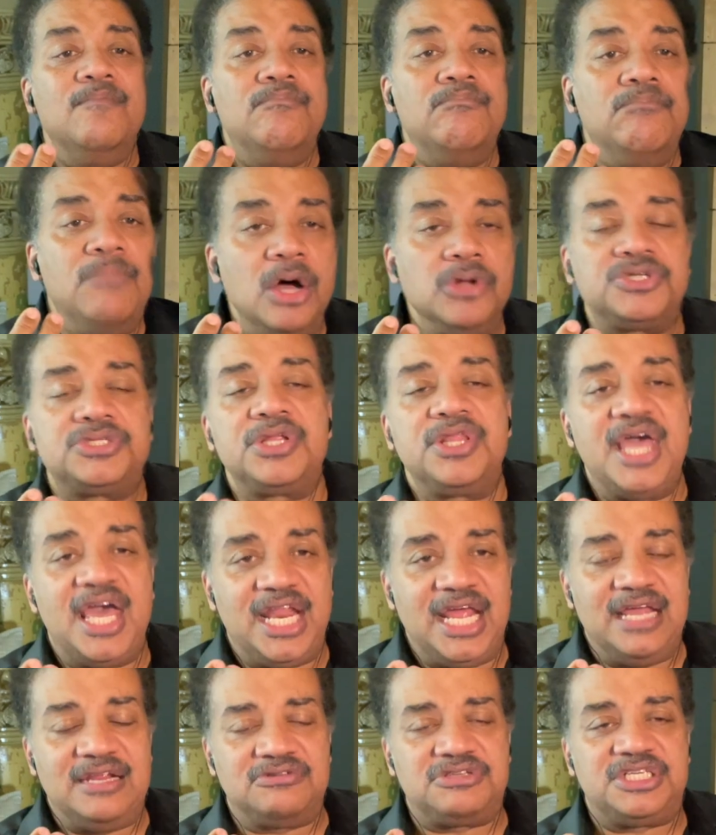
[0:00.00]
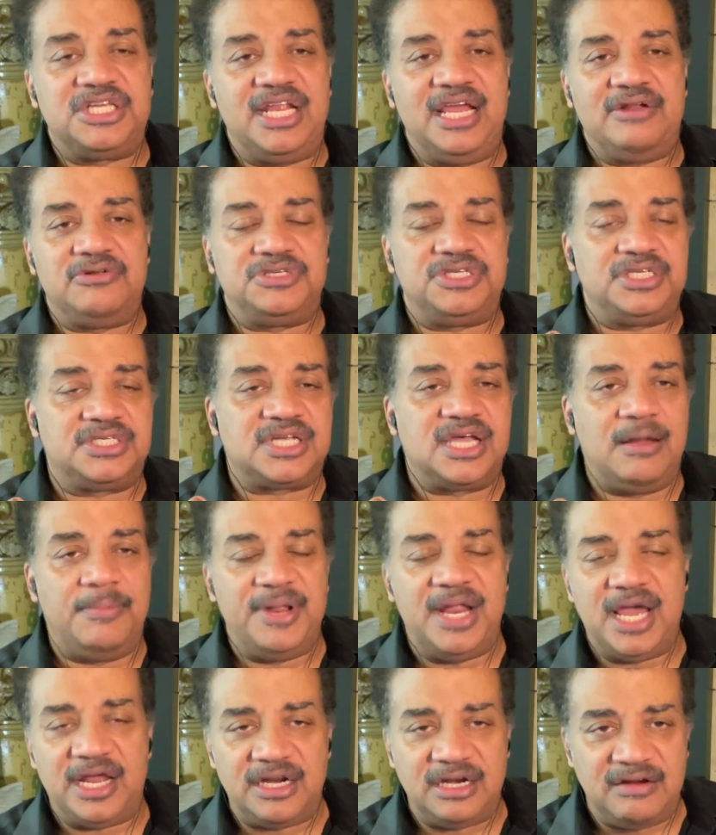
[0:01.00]
most of that Edison energy is coming
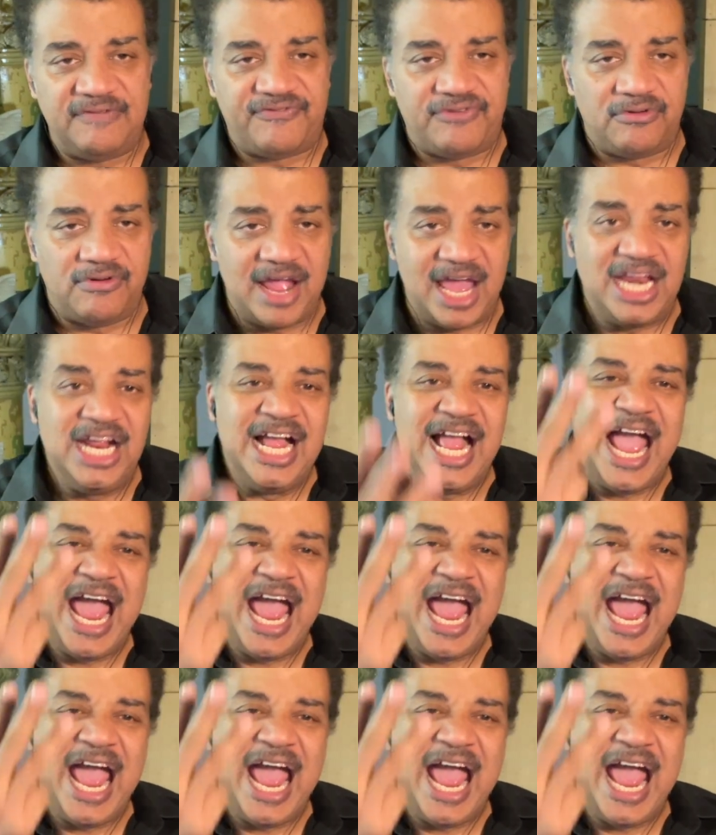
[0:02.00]
out in infrared,